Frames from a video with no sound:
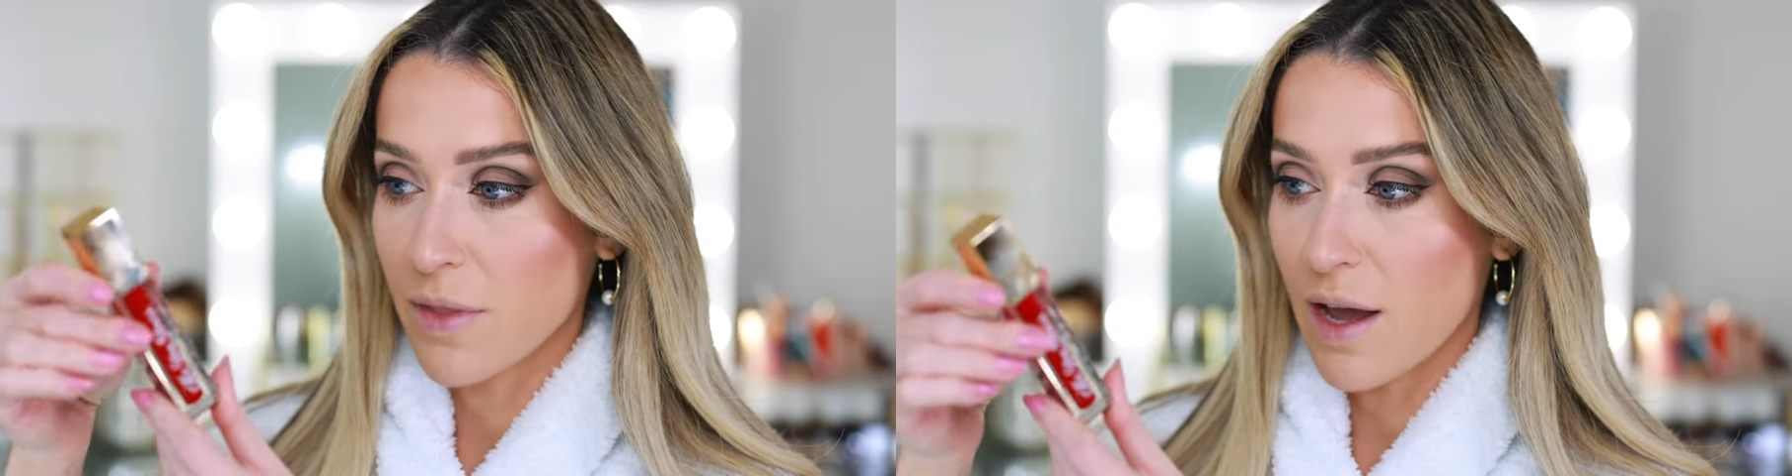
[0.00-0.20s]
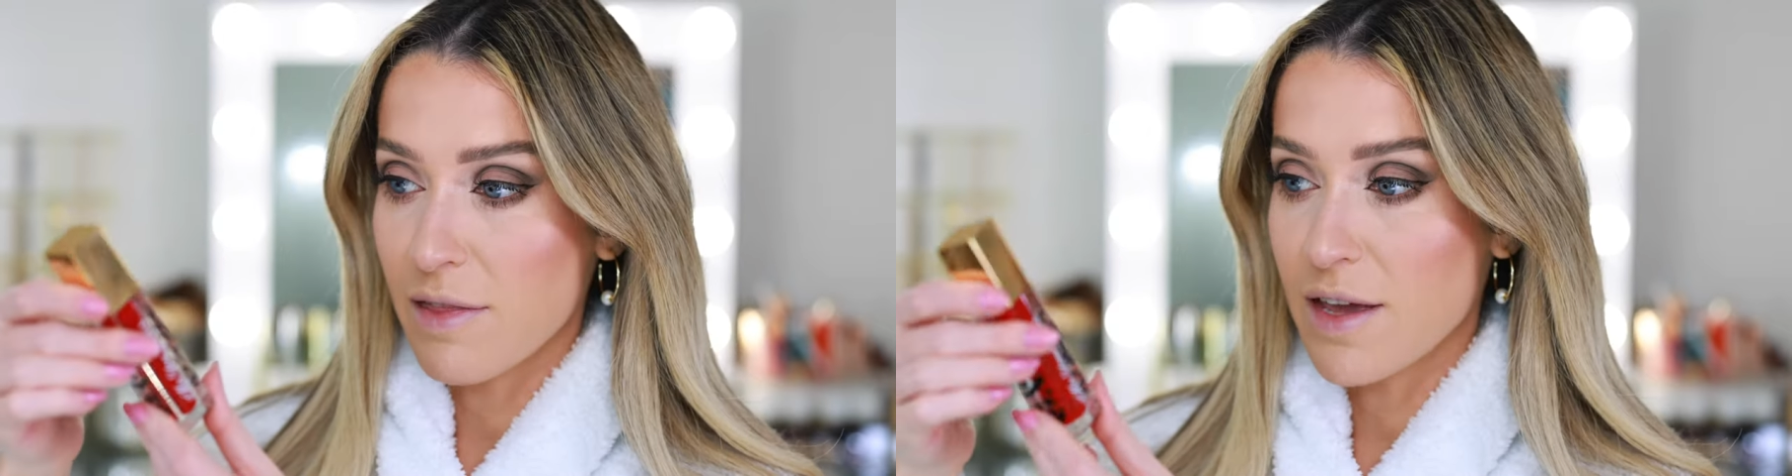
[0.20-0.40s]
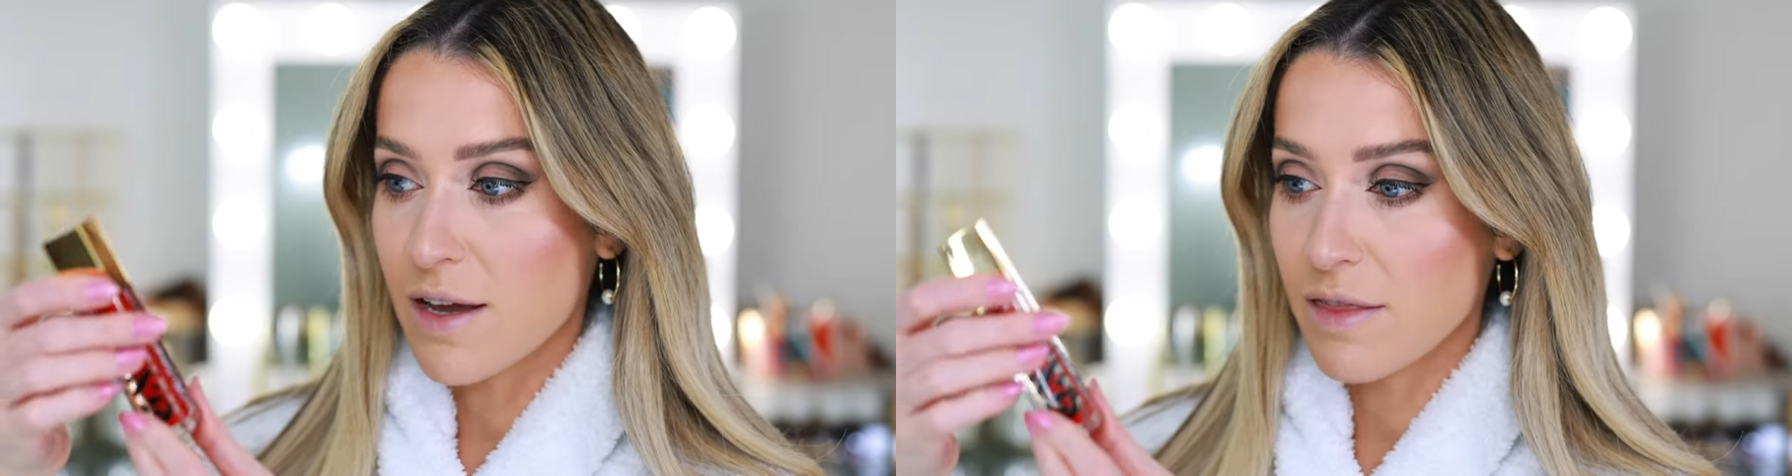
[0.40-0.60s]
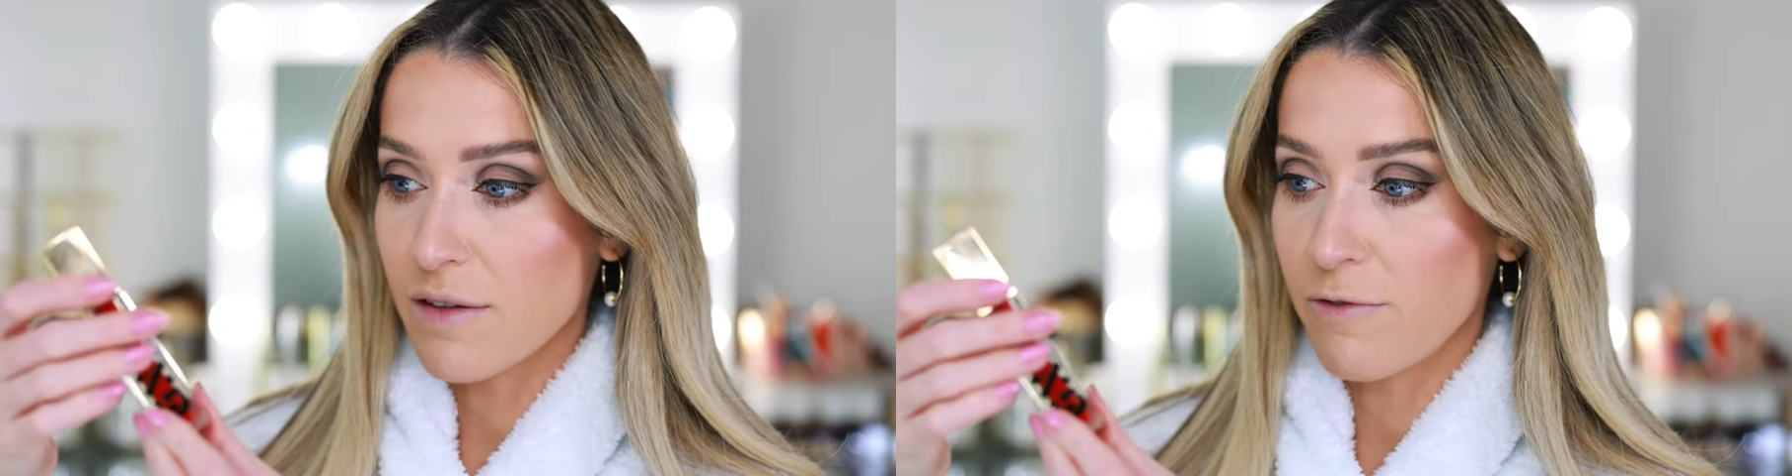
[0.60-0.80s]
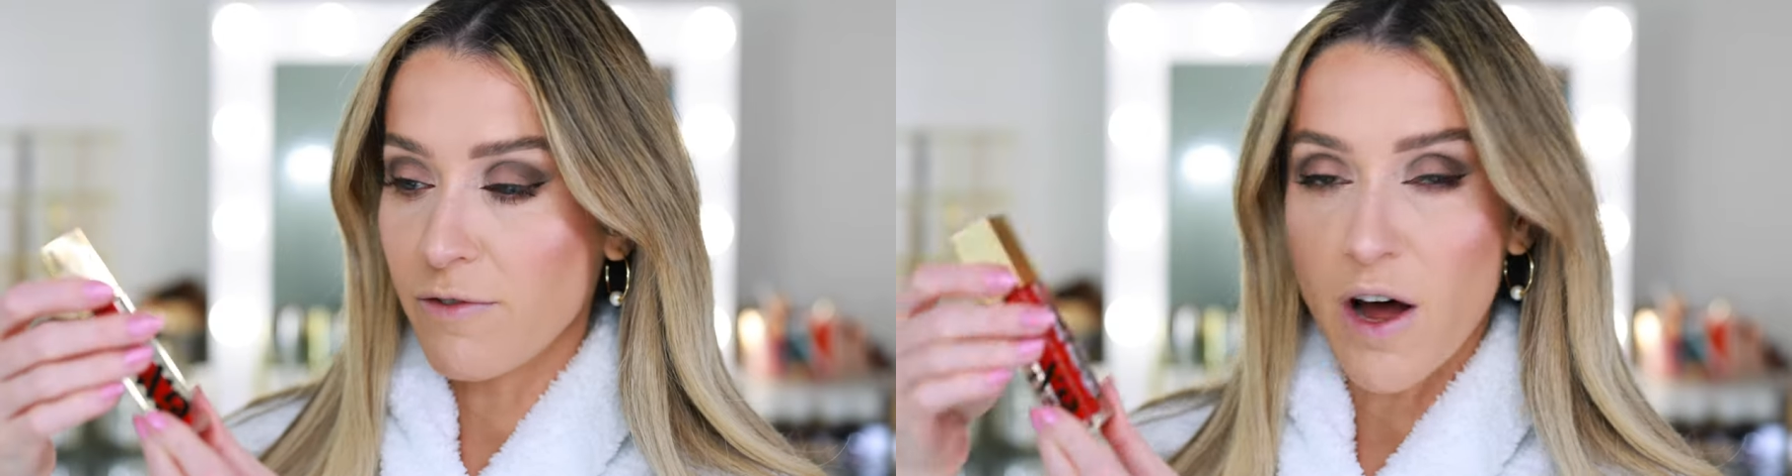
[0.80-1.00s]
I think the
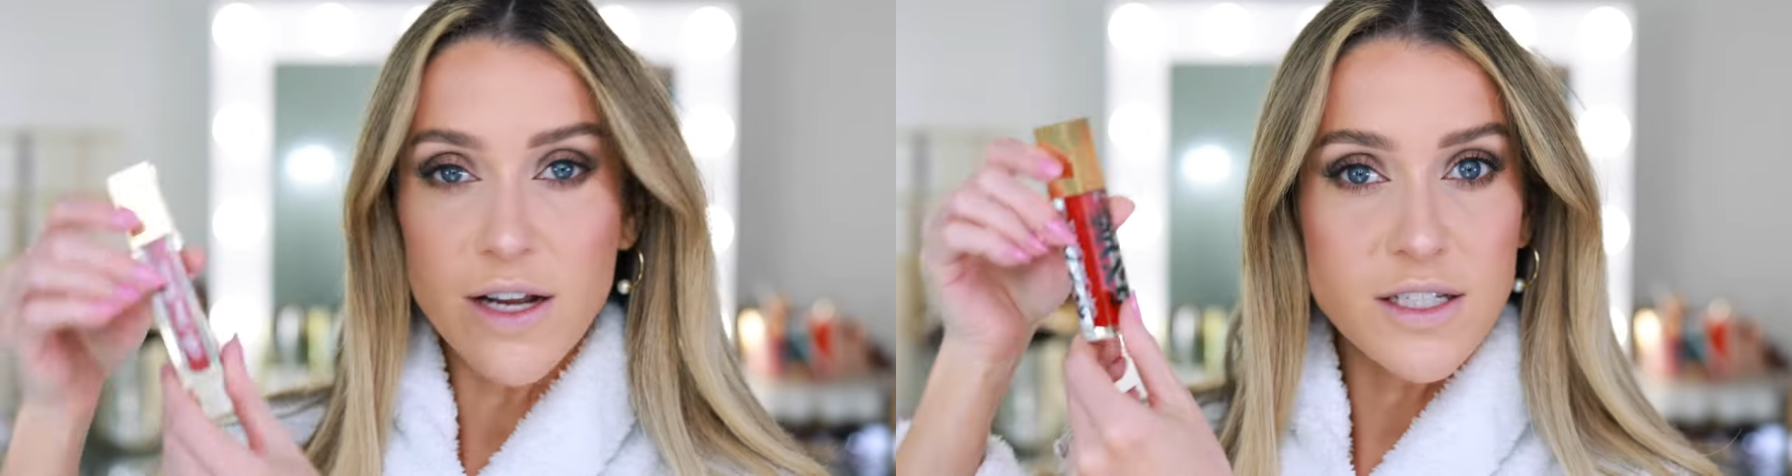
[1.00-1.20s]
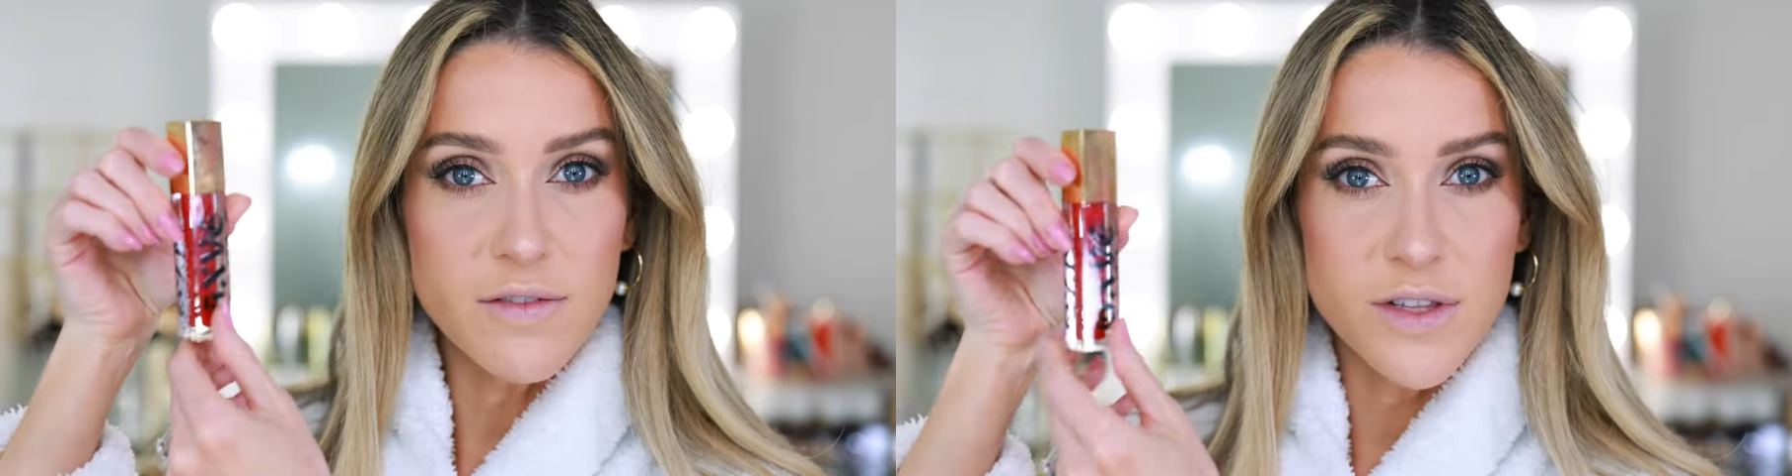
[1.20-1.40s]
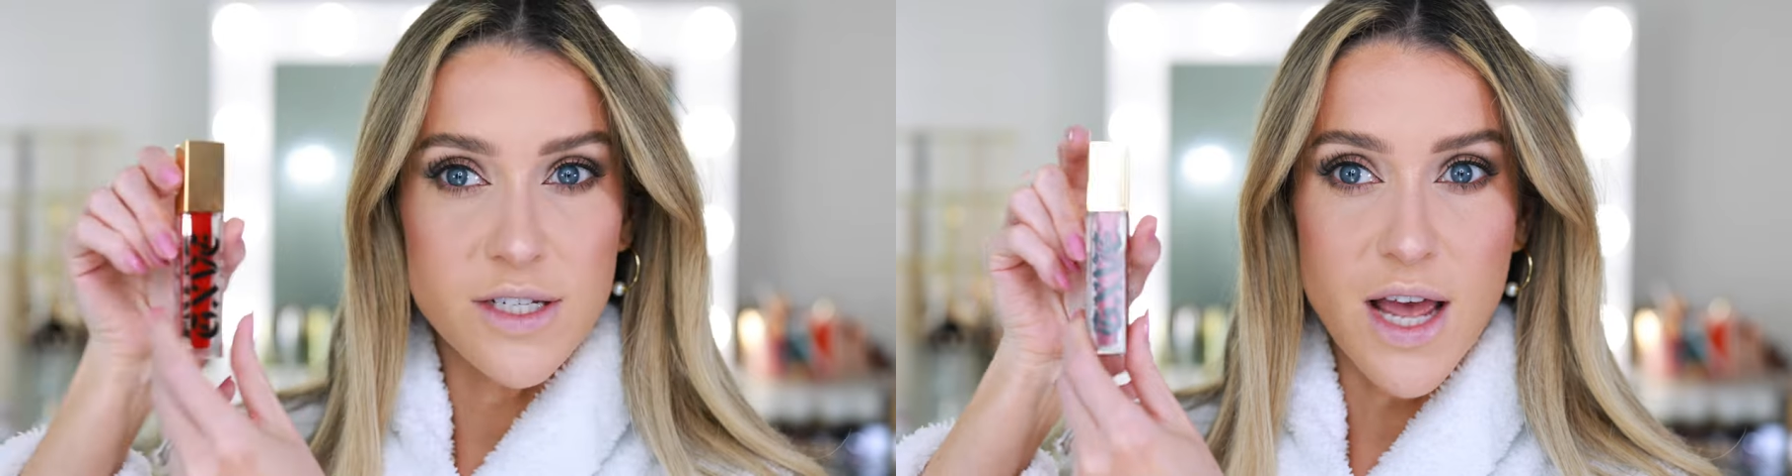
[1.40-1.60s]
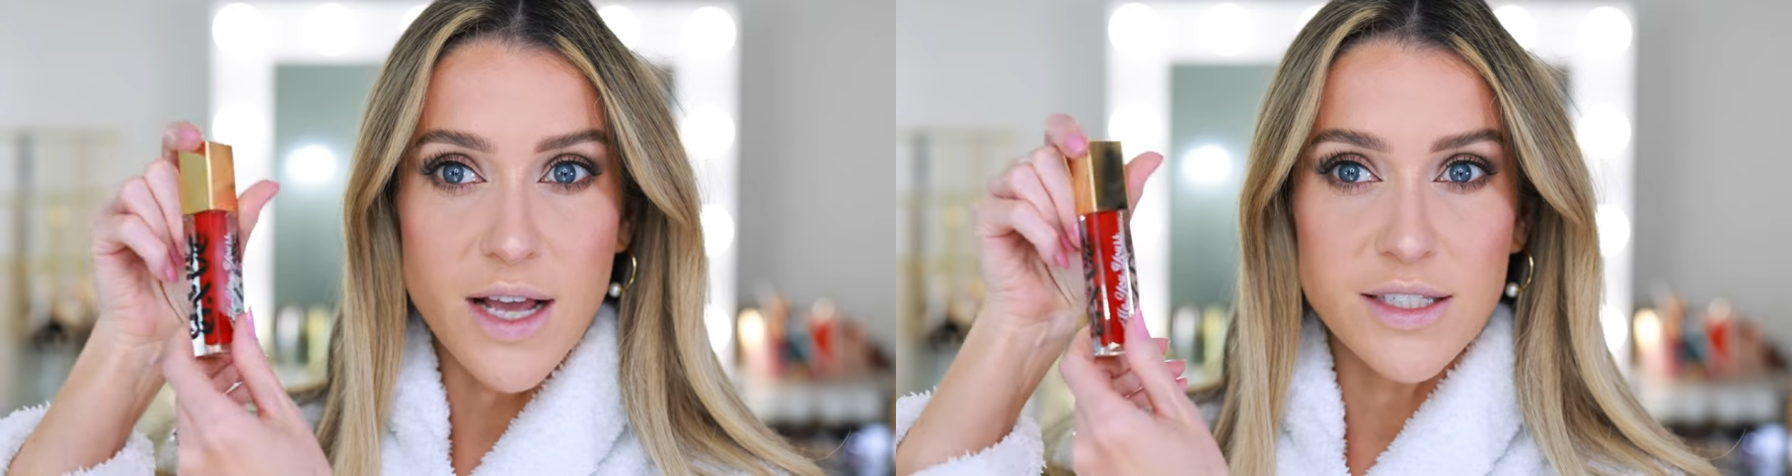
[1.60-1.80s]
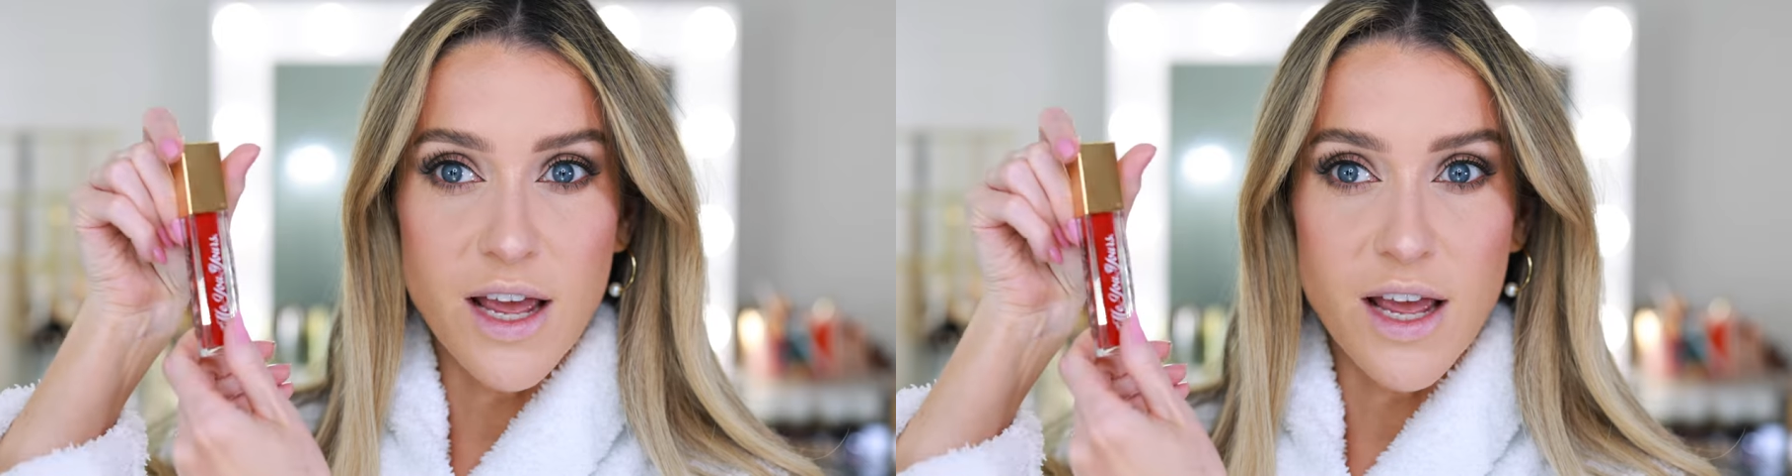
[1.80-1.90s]
font of the text,